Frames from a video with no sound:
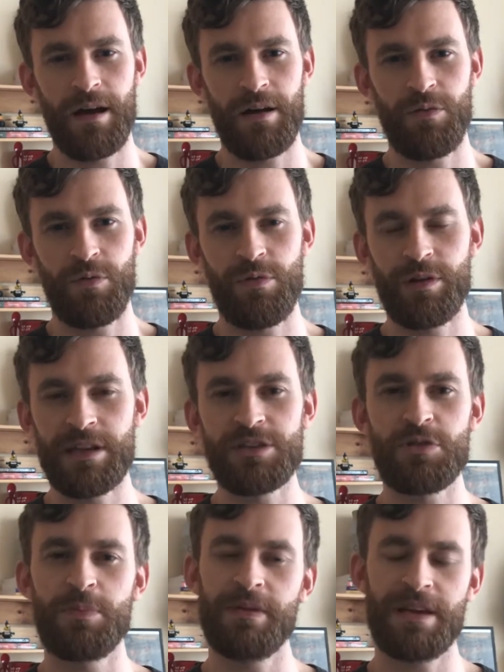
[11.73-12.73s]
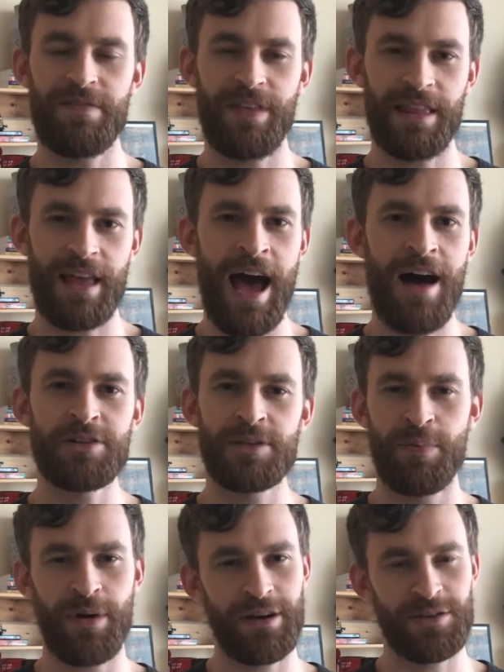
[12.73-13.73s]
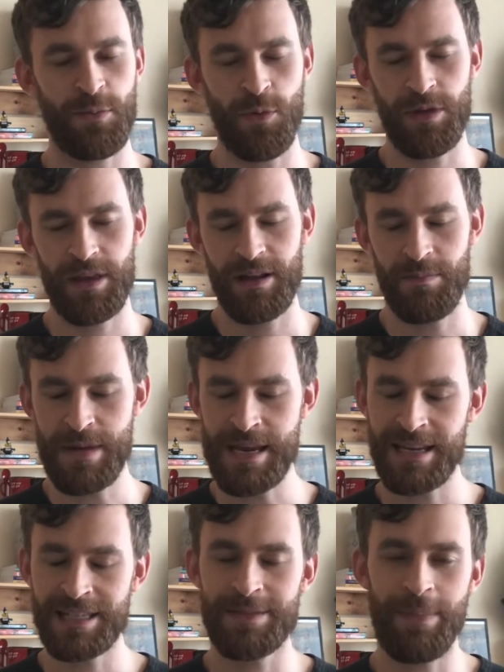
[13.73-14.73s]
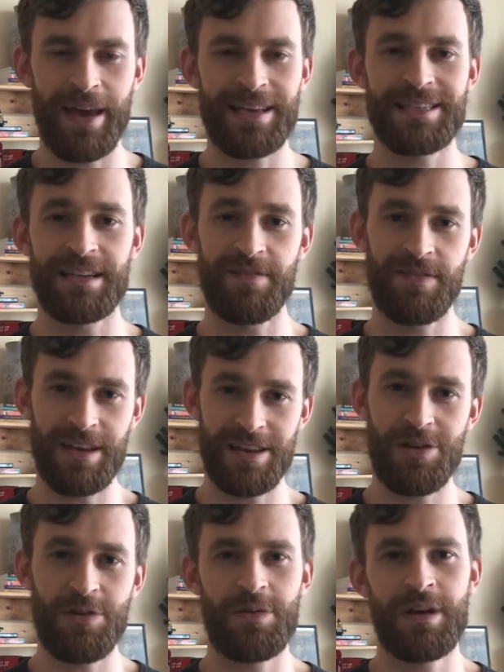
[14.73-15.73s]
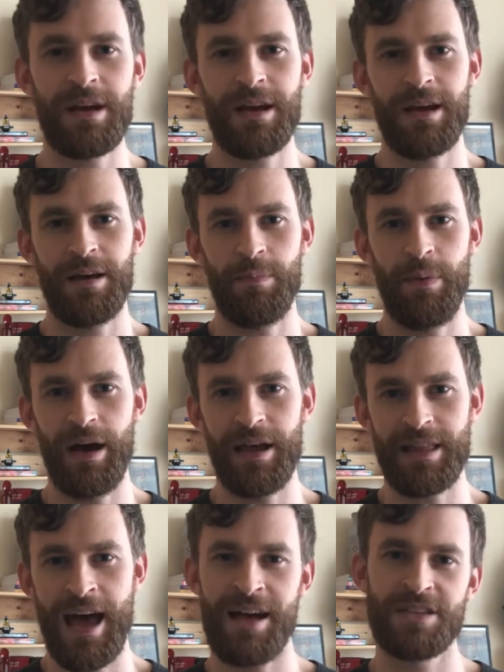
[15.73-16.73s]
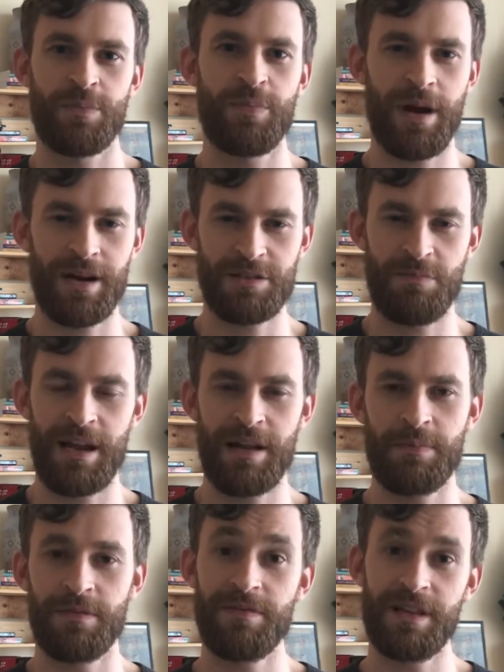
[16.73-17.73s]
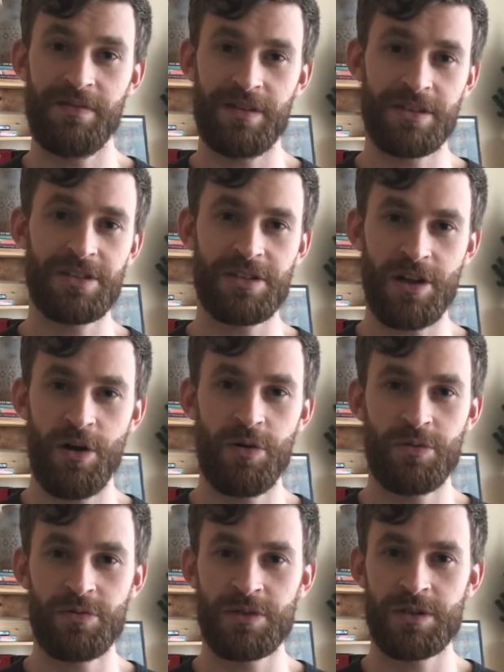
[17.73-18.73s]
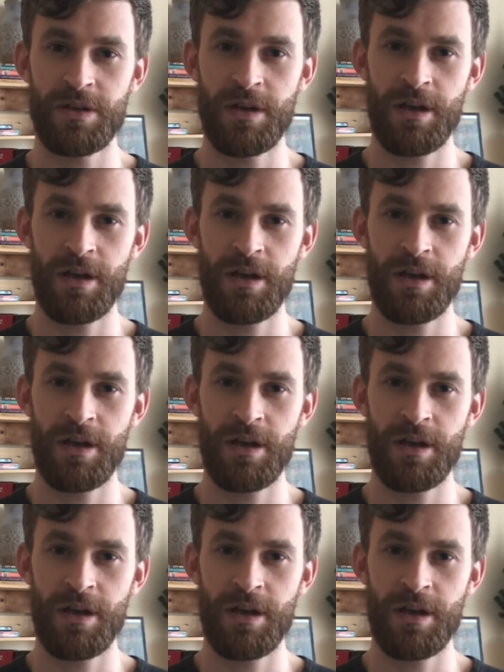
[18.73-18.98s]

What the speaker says: We really do believe that the House of Prayer is more than a meeting space and a venue, but the House of Prayer is made up of living stones